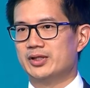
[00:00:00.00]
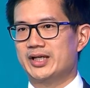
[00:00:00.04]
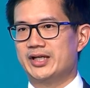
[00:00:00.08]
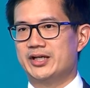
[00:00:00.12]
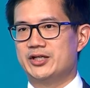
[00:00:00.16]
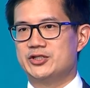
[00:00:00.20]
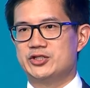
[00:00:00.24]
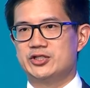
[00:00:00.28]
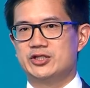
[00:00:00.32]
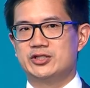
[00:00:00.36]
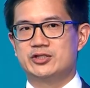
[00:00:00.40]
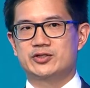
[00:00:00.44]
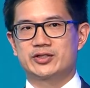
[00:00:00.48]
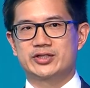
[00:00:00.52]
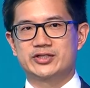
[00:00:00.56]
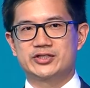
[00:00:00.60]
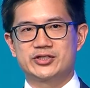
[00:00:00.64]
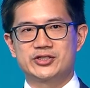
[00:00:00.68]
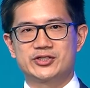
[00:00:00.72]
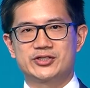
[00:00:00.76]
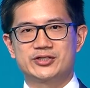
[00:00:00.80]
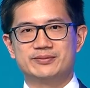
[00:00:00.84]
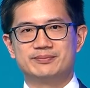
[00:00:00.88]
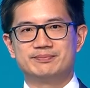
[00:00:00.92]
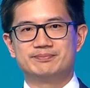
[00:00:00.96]
energy
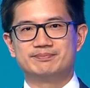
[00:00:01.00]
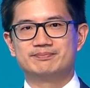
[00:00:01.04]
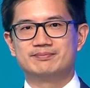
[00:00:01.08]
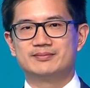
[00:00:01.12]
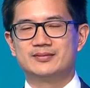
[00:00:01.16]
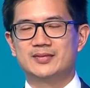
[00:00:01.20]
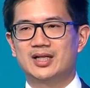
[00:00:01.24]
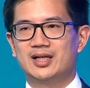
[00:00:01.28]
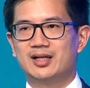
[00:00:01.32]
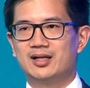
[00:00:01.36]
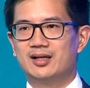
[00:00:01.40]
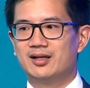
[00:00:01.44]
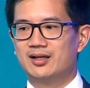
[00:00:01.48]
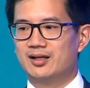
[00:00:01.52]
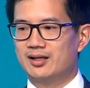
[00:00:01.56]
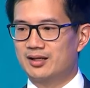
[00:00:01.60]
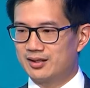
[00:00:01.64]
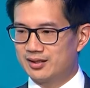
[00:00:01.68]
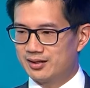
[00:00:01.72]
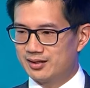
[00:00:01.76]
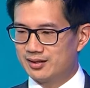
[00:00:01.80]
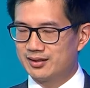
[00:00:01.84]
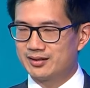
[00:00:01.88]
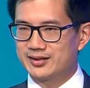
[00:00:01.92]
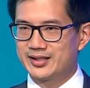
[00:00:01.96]
transition.
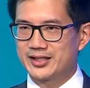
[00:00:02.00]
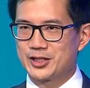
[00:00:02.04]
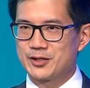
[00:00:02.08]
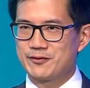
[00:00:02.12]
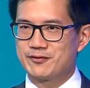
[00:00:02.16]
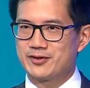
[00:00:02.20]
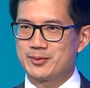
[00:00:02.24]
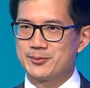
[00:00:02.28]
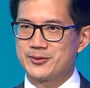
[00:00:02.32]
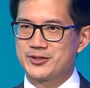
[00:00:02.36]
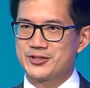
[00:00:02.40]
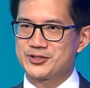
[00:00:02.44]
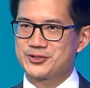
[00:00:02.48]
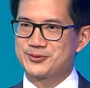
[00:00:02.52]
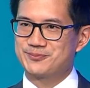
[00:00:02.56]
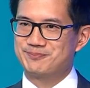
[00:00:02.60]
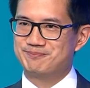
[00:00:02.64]
Thank you very much.